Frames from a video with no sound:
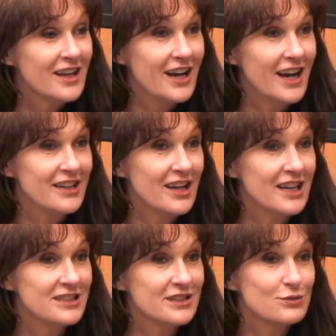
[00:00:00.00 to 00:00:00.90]

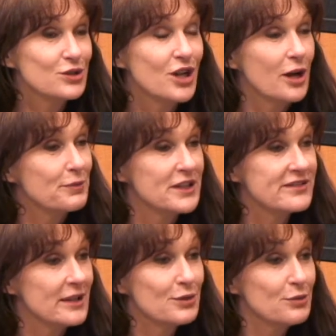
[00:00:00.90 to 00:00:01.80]
I just would not be the
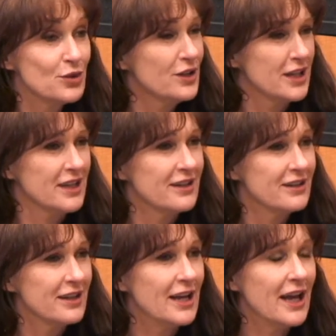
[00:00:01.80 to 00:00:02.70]
same community.
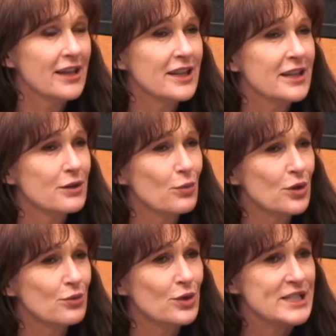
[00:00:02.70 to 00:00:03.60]
I think that
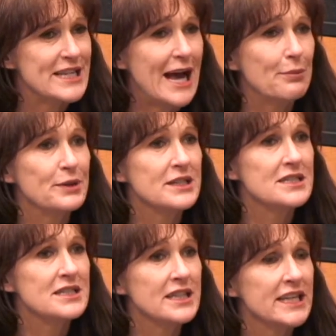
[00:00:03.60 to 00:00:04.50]
what has happened is
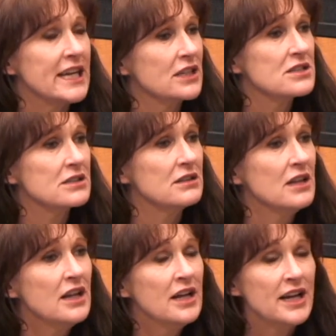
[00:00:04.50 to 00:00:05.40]
City Council
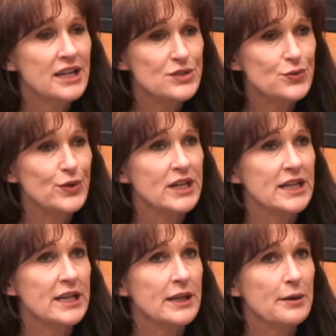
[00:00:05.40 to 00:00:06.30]
has
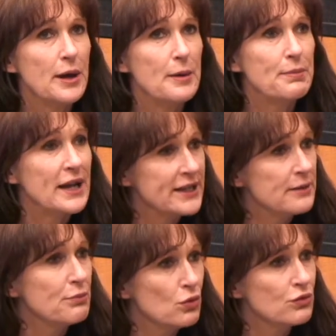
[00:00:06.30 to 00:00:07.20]
really played an
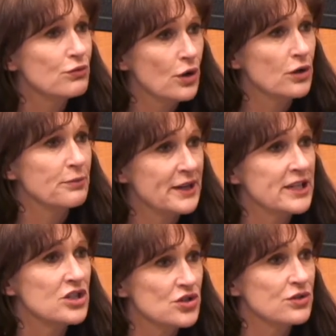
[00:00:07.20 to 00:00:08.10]
important role in
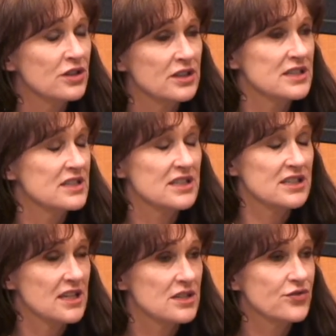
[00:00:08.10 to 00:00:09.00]
making sure that this is
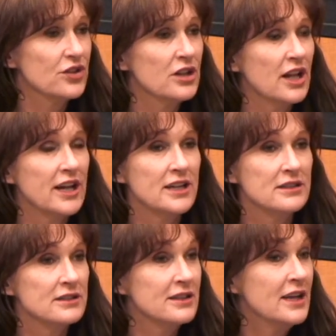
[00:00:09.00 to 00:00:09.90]
successful
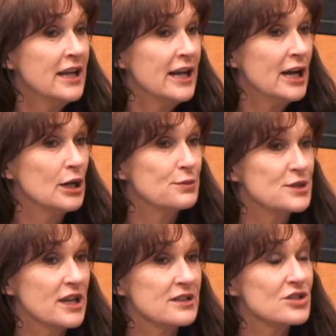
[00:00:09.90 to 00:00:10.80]
and
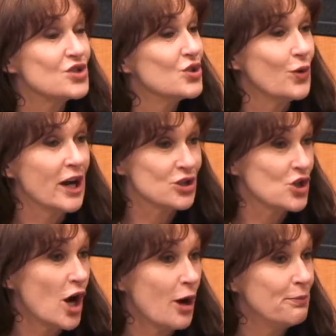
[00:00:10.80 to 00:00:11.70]
helps us do our
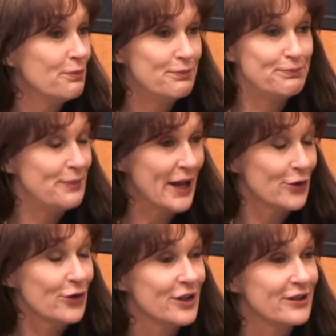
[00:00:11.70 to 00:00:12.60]
job
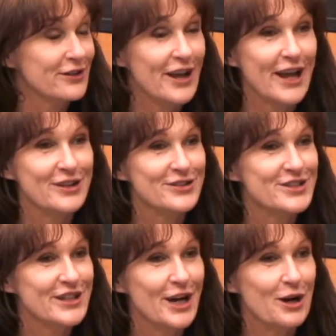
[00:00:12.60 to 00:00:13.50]
better and